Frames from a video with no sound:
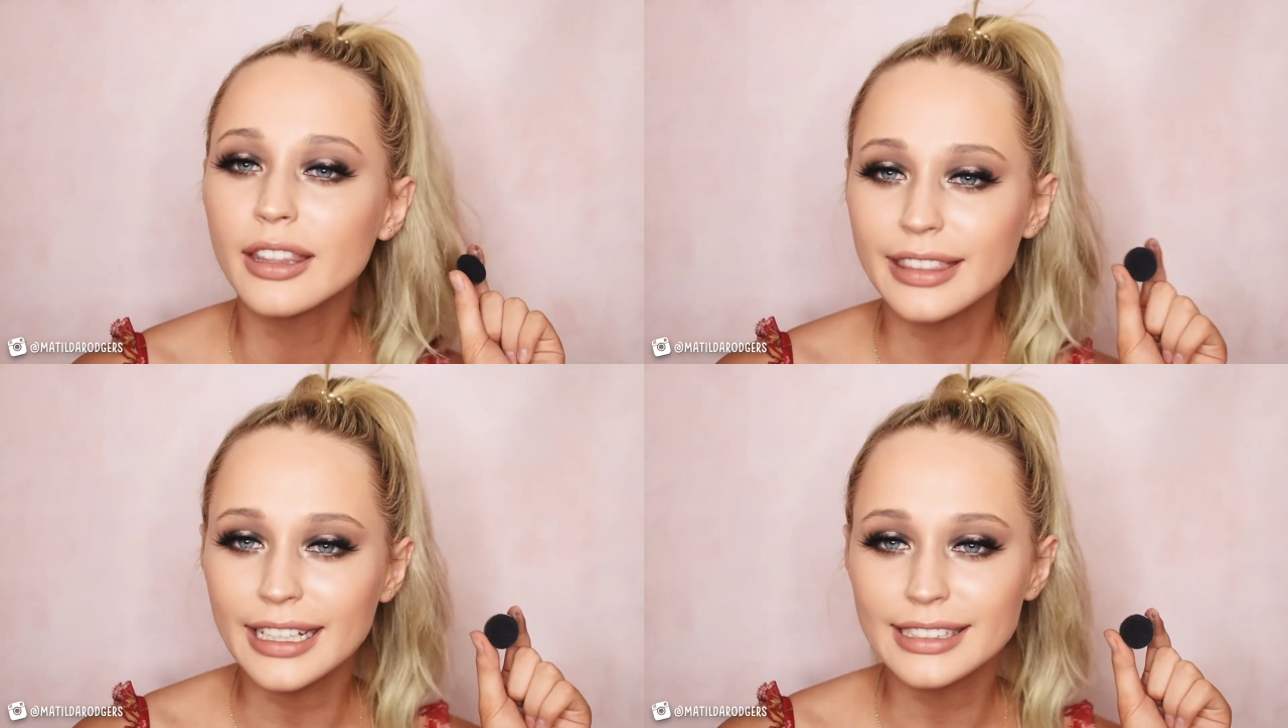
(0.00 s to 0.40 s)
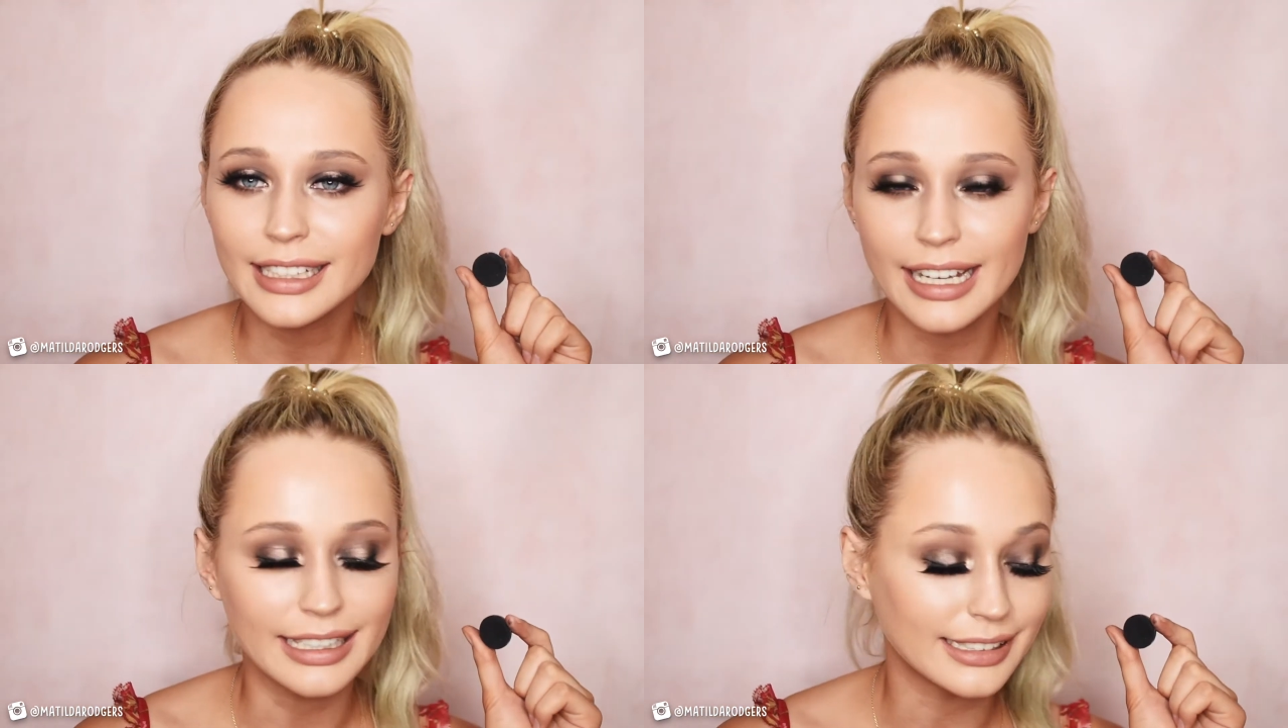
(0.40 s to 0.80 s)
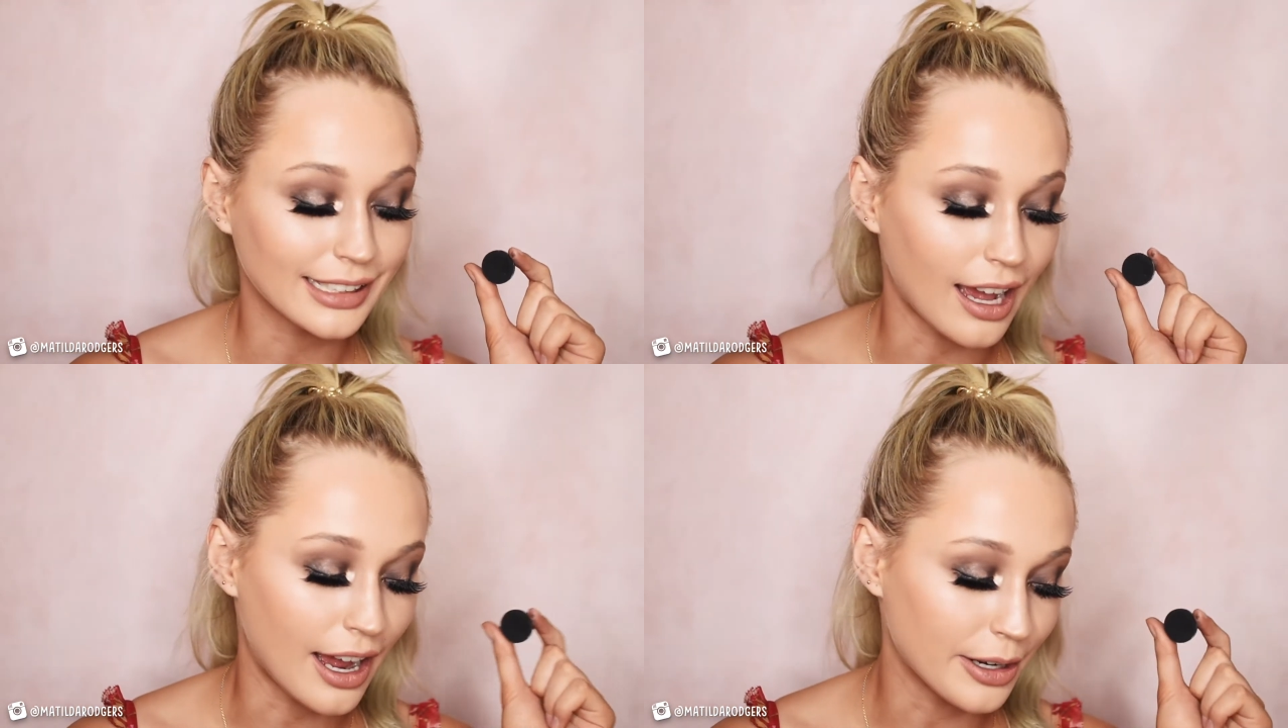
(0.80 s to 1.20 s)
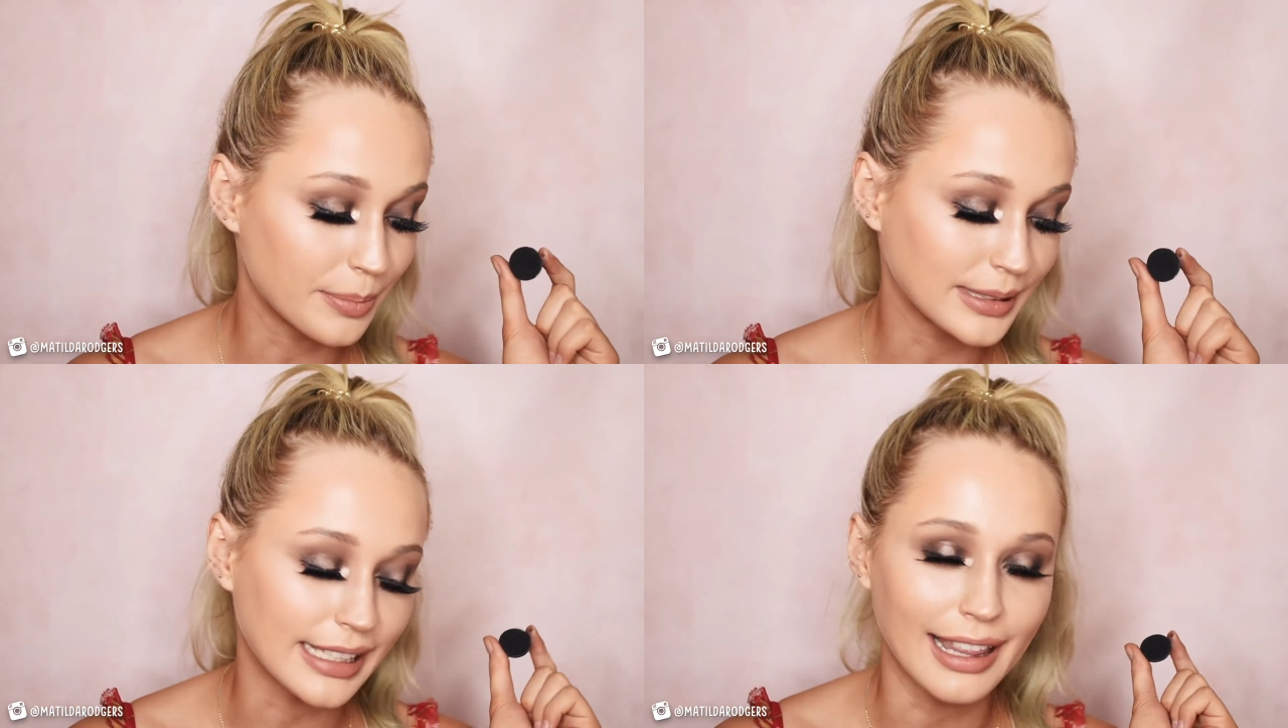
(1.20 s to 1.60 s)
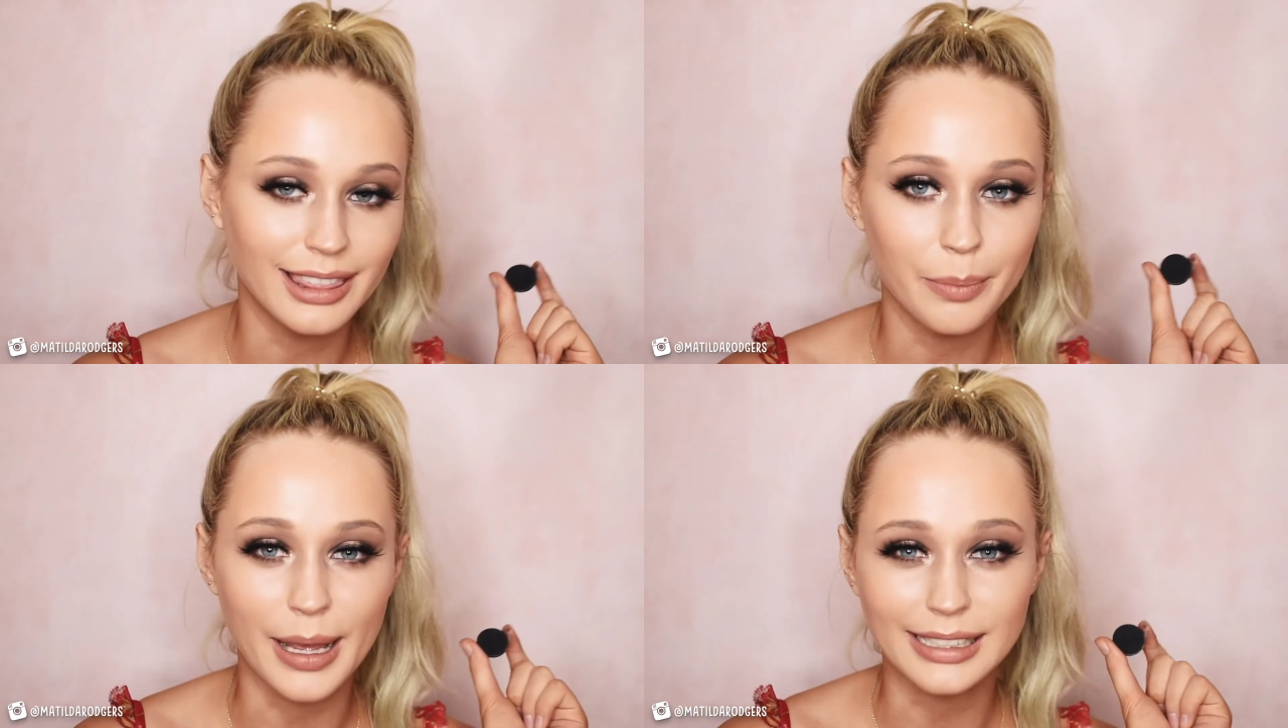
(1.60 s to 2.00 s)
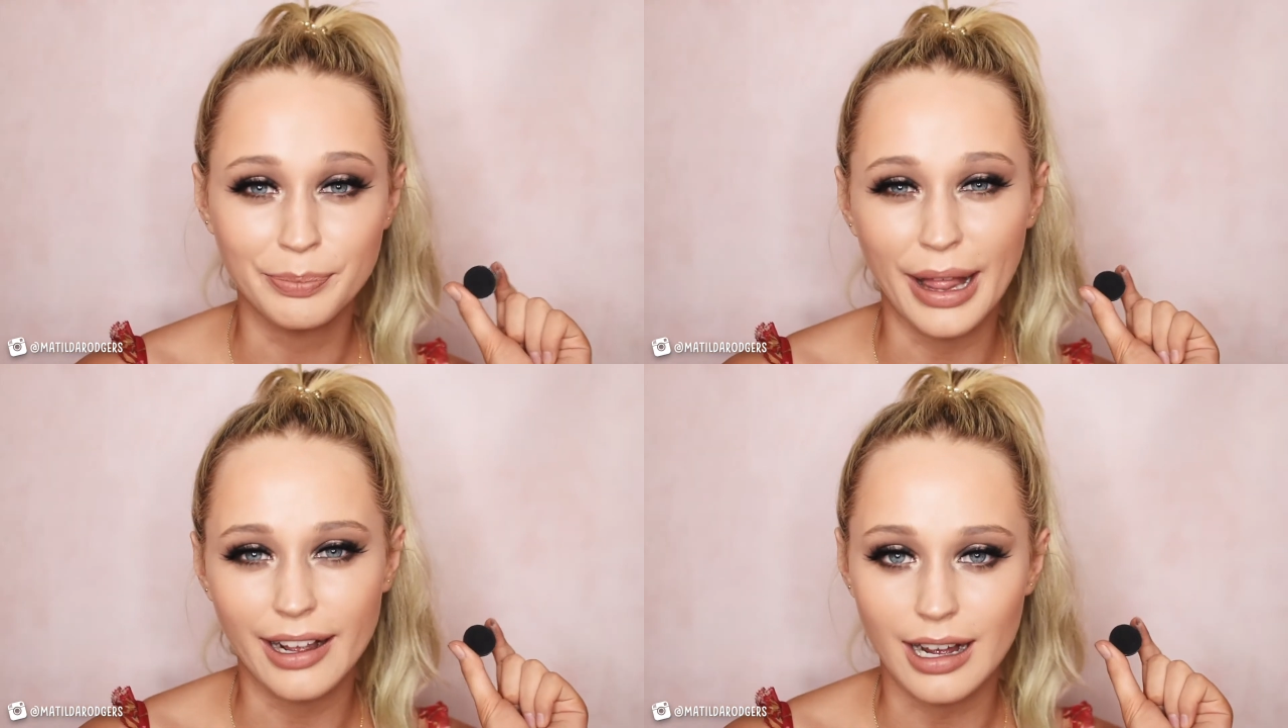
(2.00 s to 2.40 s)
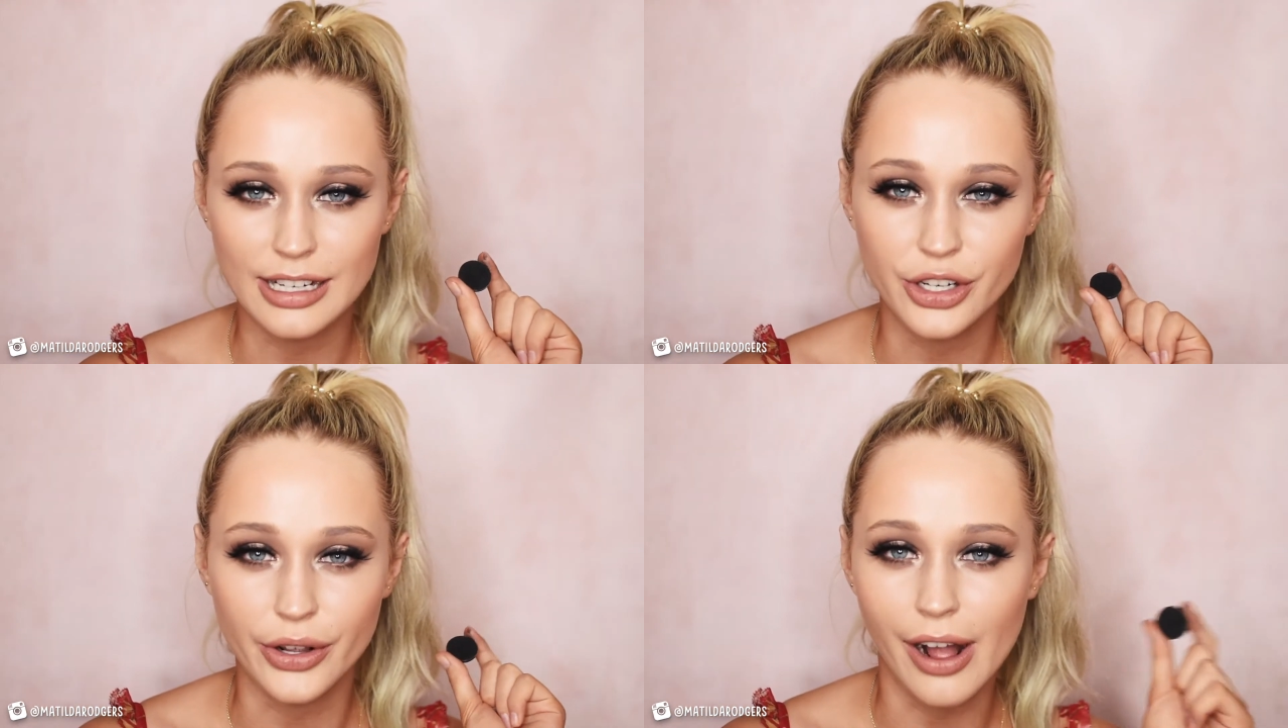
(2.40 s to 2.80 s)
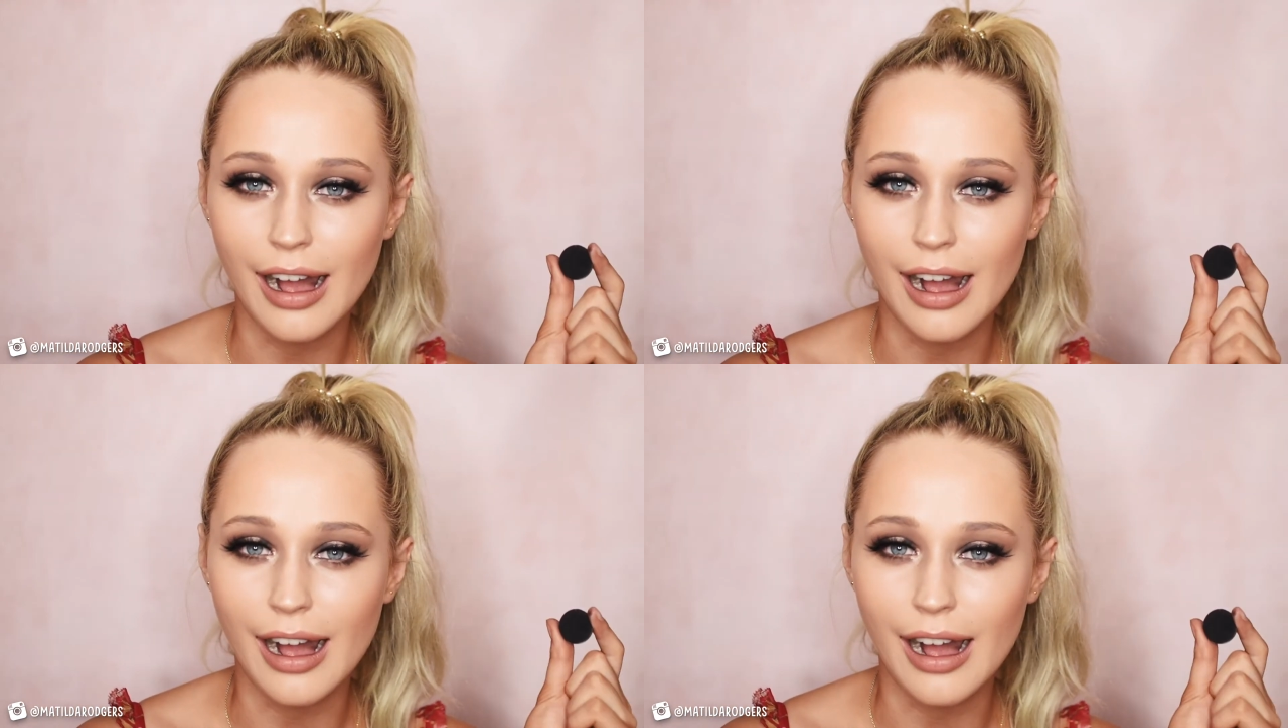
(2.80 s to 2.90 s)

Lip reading: this is 100% the best black eyeshadow